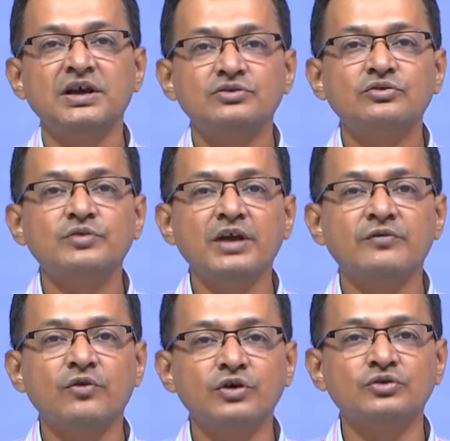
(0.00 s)
So, we
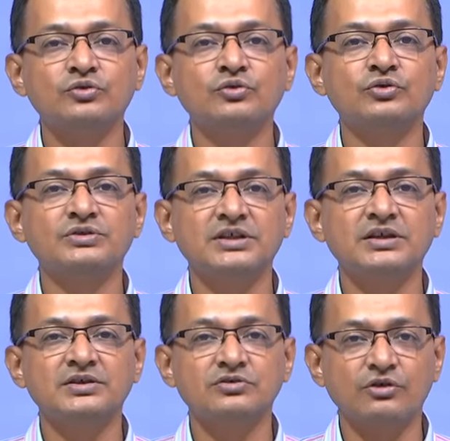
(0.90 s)
have gone through those
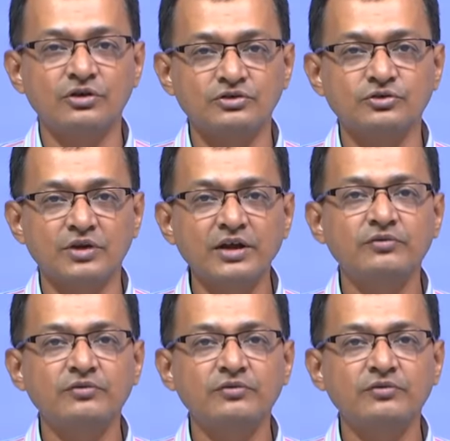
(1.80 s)
things also, right.